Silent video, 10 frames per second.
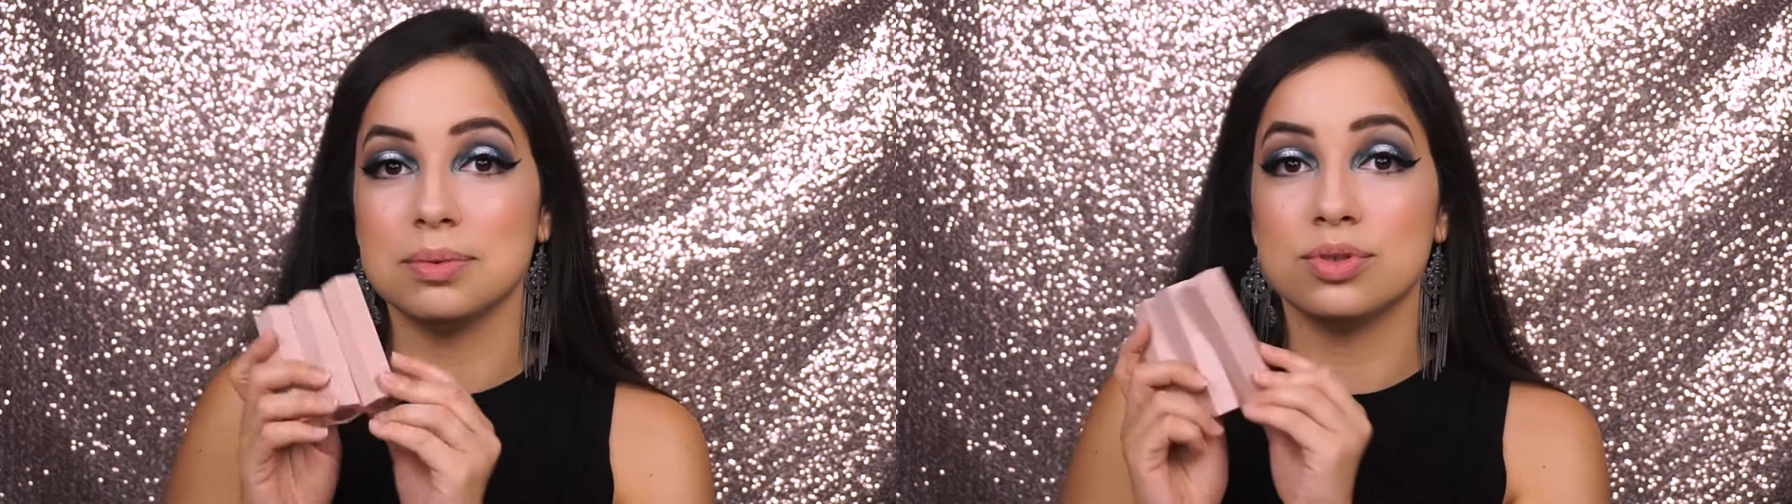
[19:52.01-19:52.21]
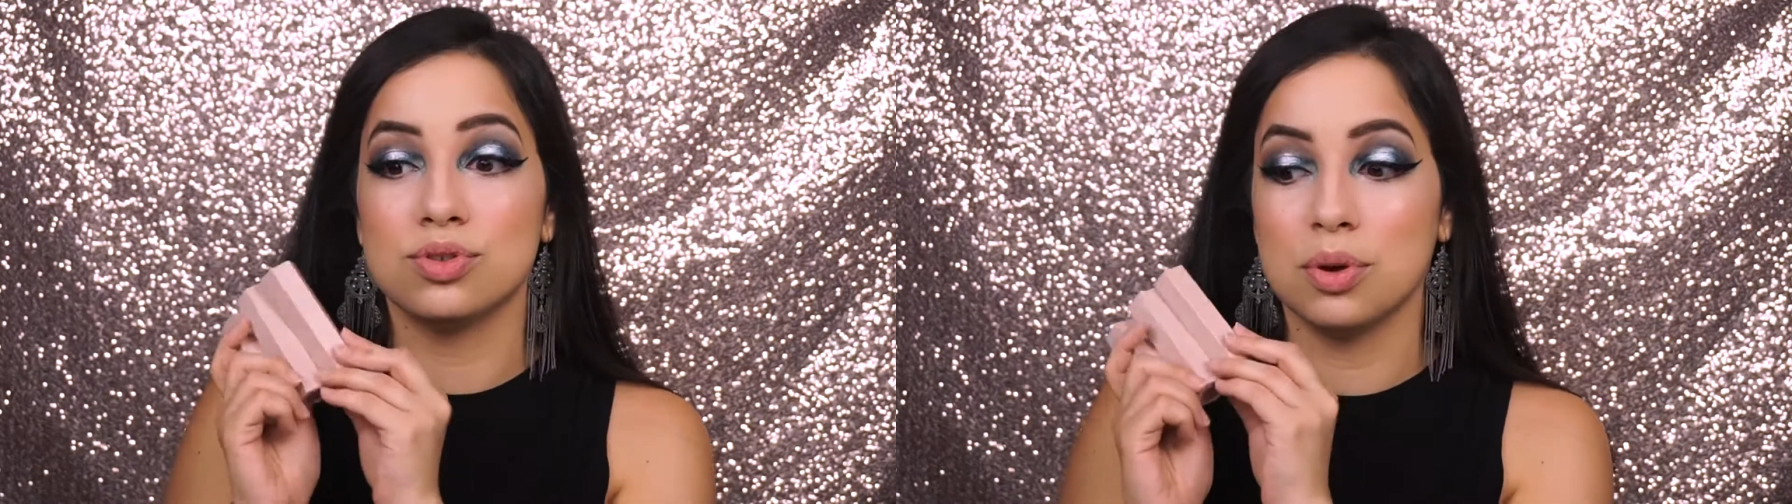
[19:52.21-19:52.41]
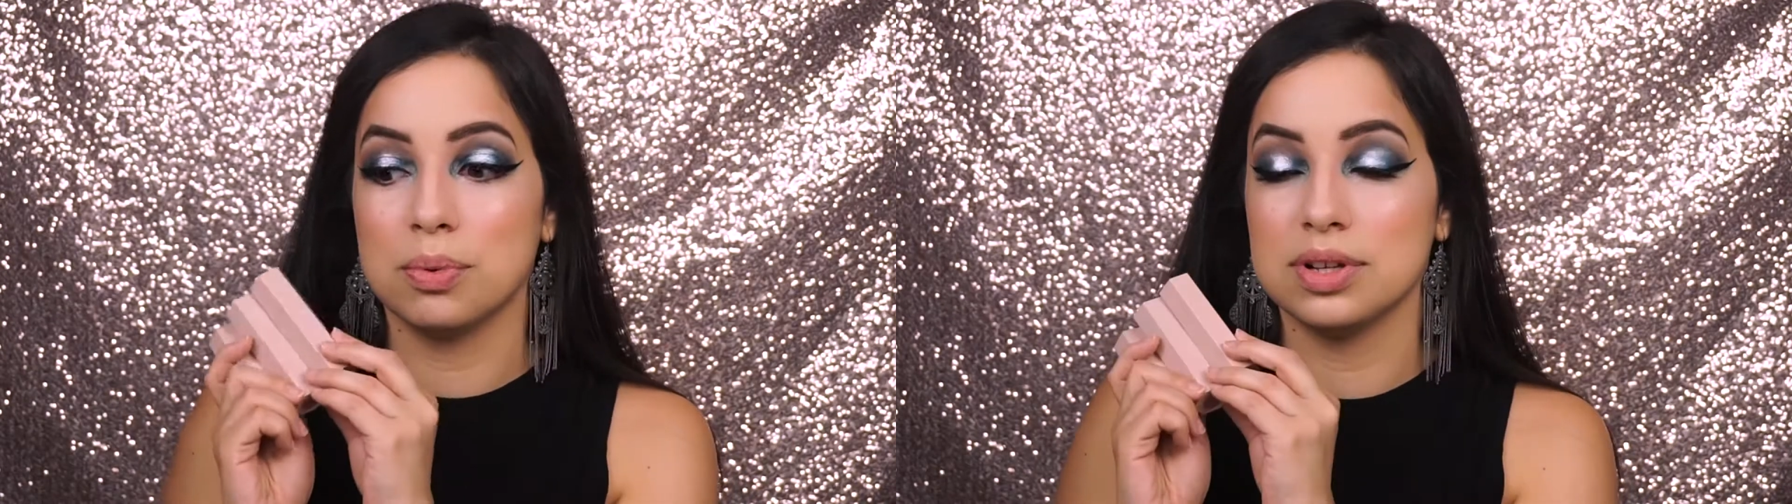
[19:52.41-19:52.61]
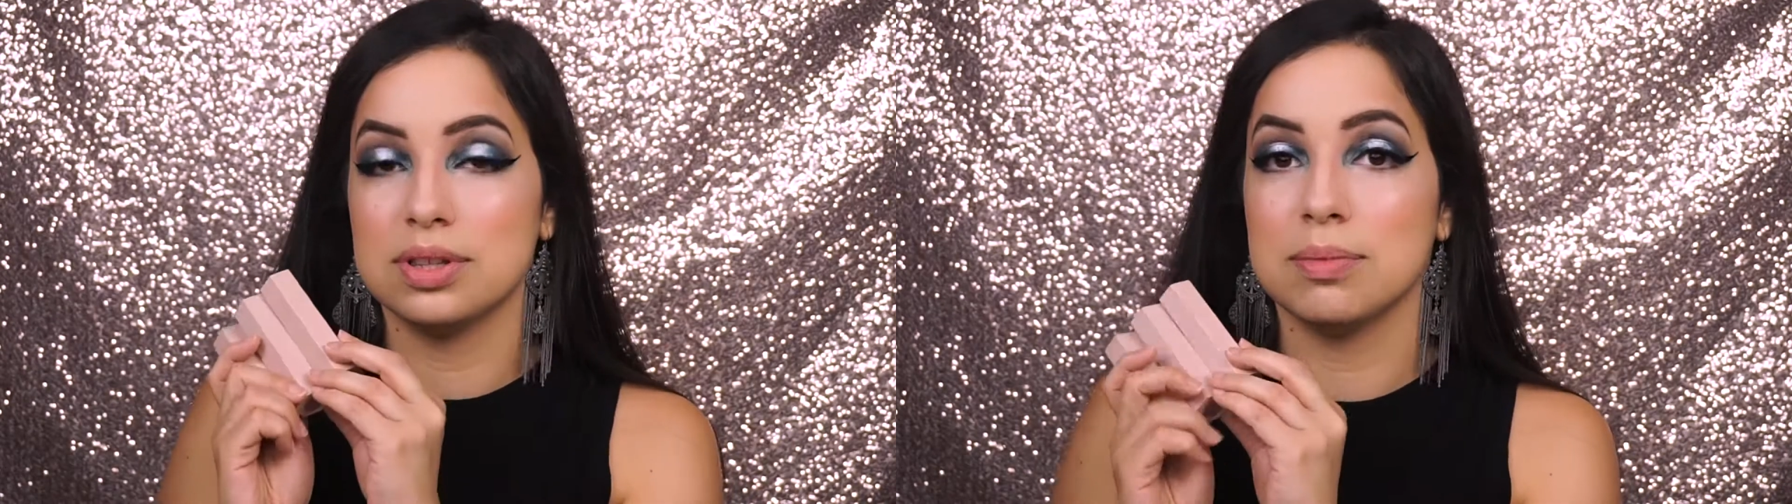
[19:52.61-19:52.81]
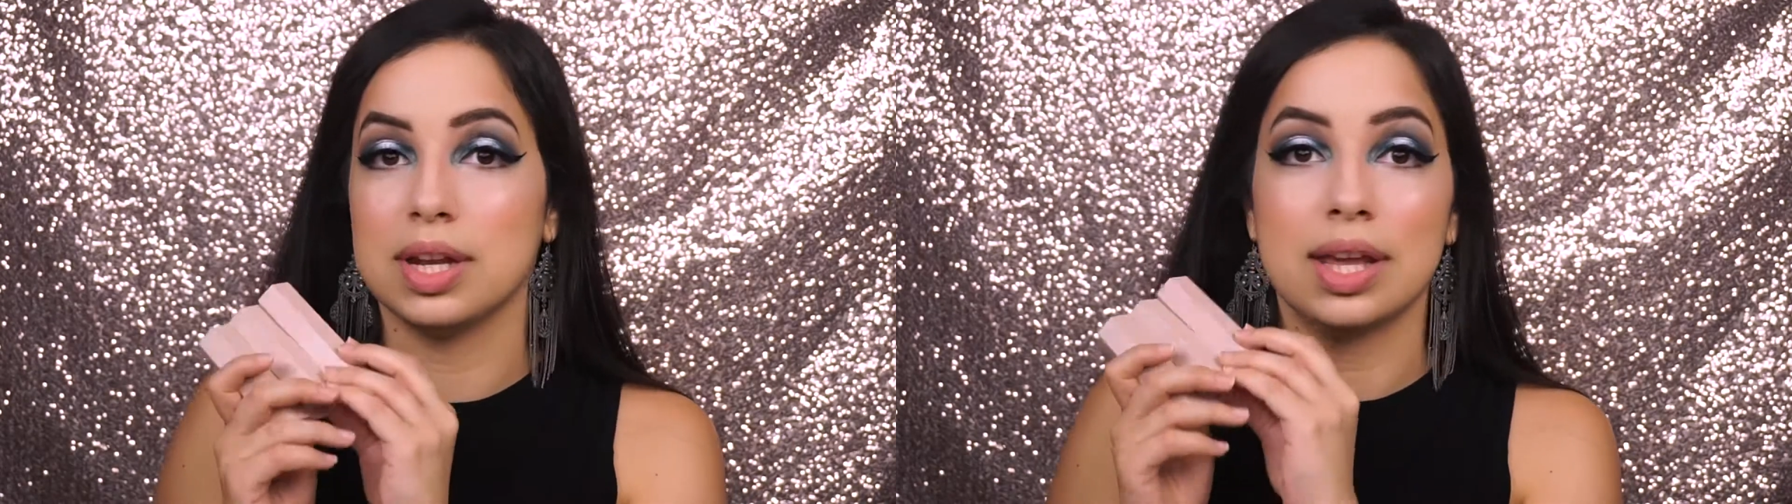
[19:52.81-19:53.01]
It was so
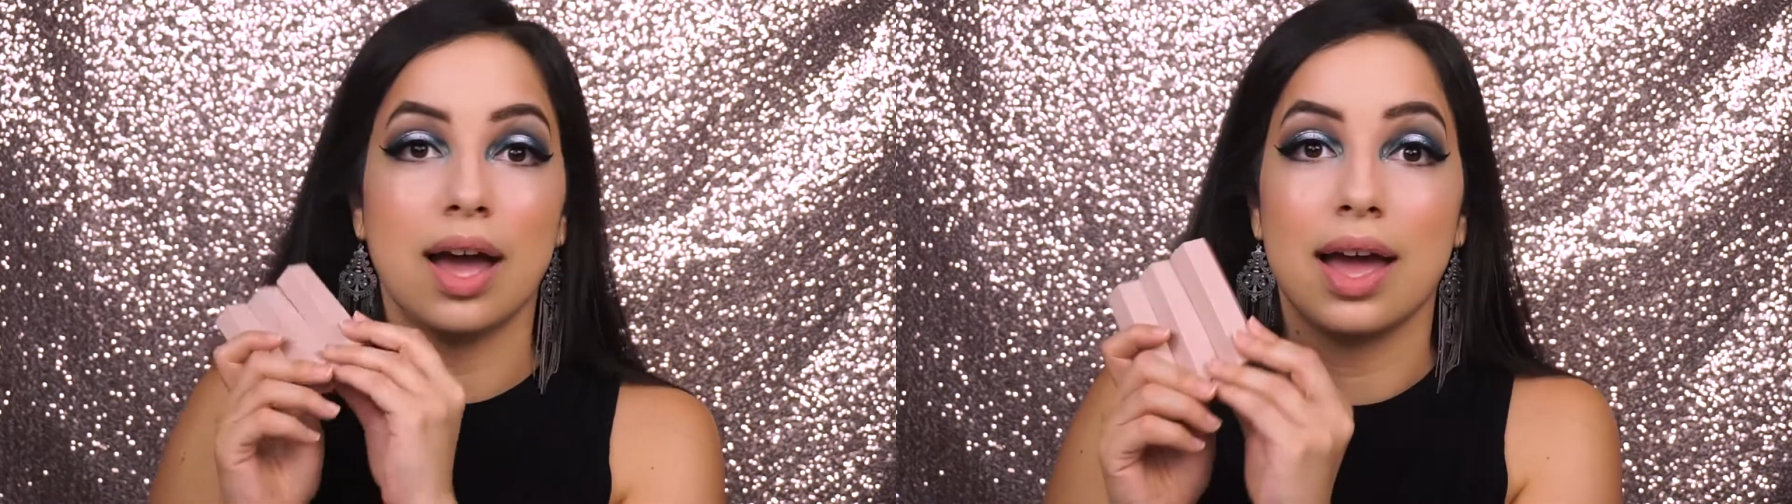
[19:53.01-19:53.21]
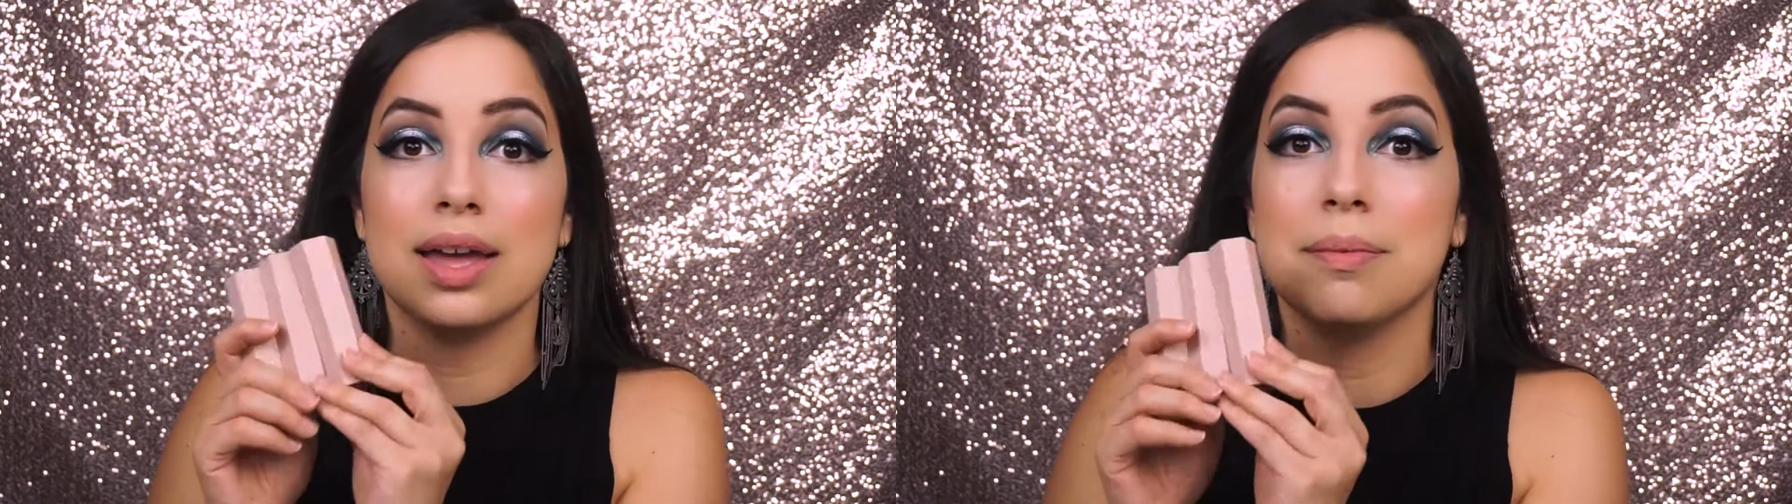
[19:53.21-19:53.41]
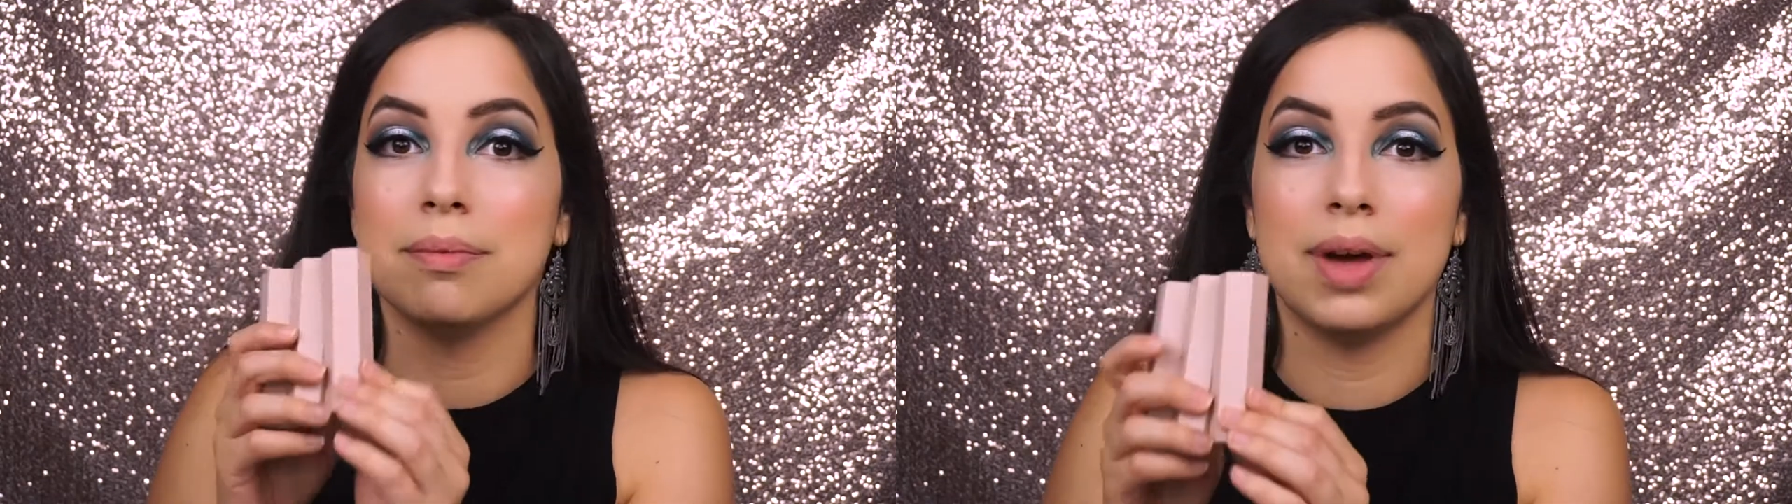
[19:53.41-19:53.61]
worth the money. I